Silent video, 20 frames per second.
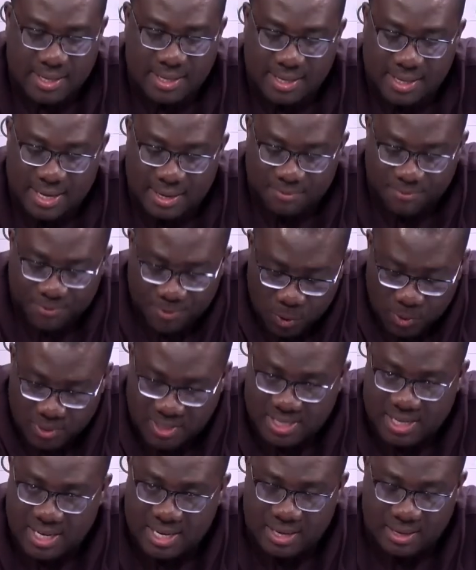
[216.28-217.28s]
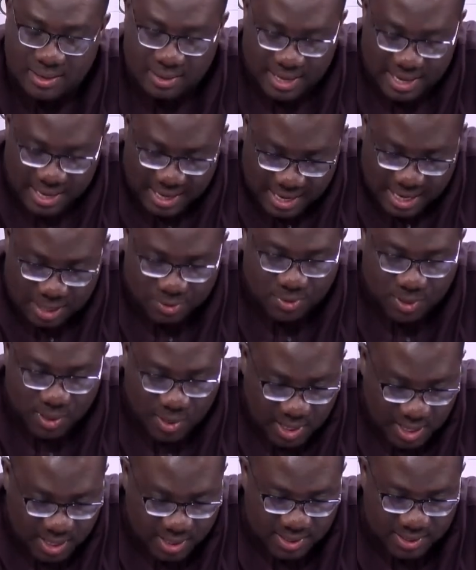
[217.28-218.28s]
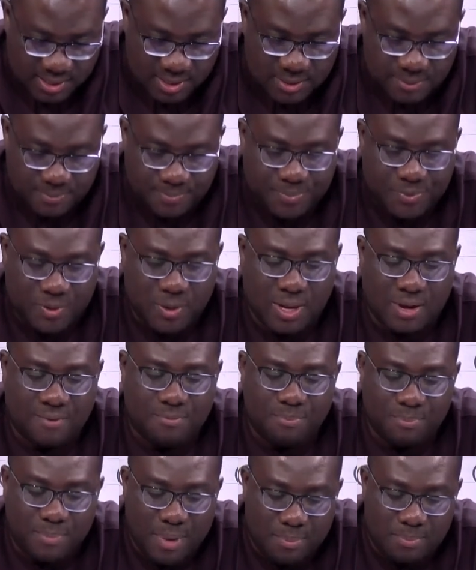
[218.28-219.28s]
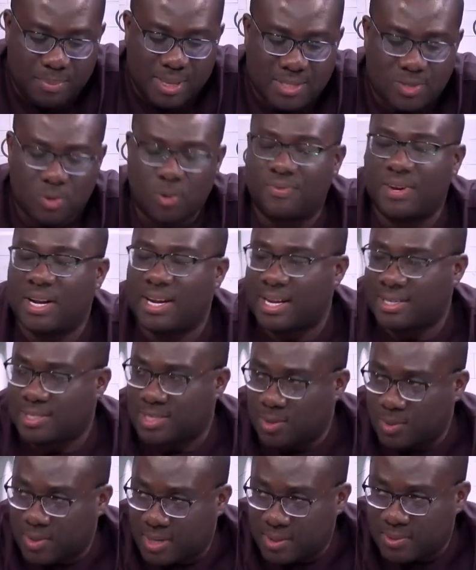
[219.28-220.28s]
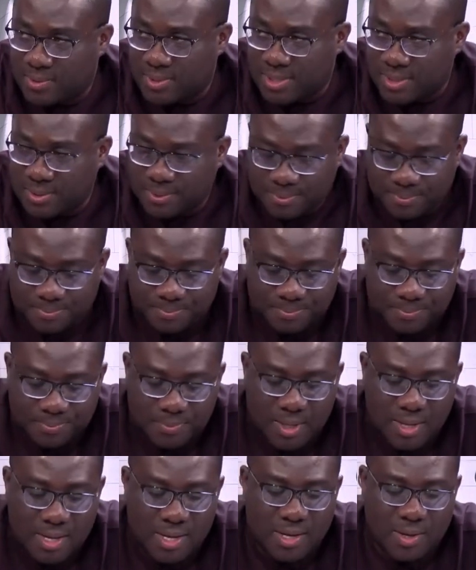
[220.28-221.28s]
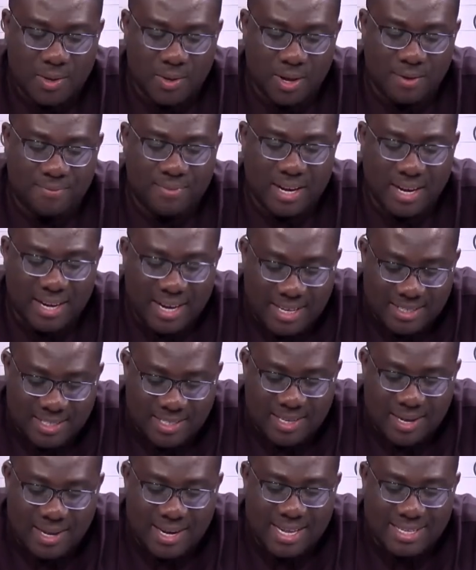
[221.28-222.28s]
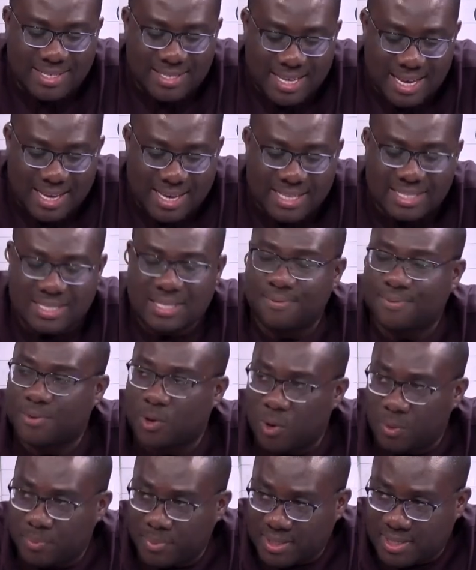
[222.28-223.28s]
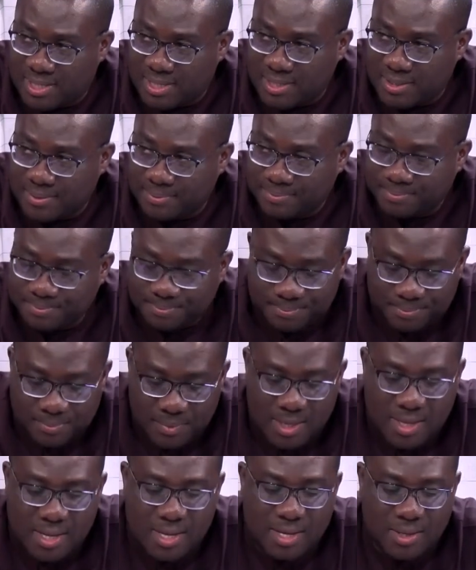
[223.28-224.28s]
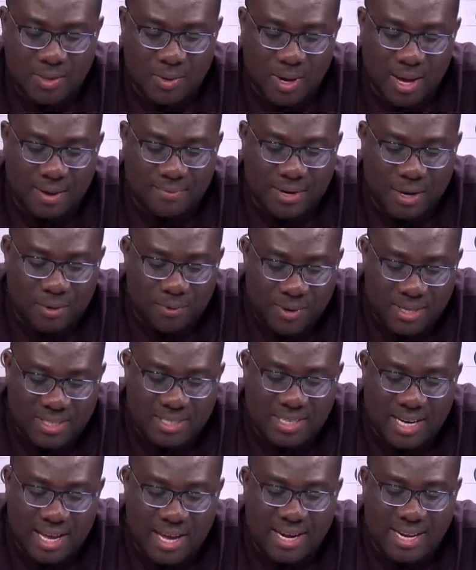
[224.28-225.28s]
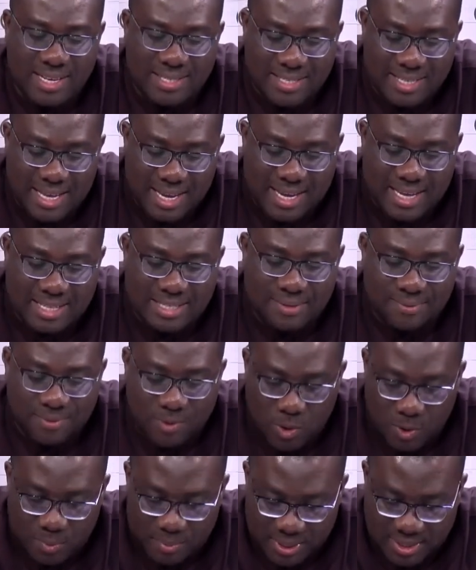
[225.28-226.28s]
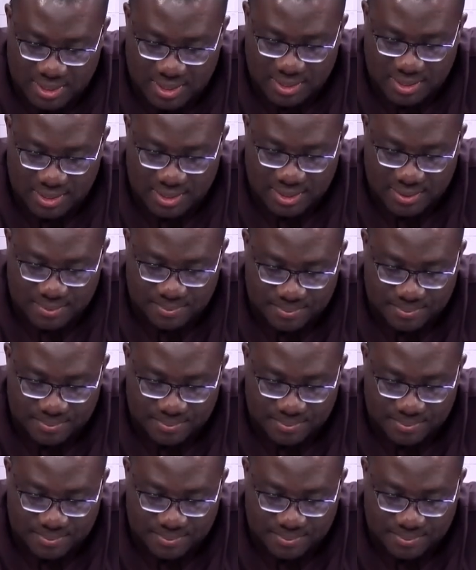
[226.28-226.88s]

the voting electoral college, you have members of the National Council. You have the National Executive Committee. You have the Regional Executive Committees.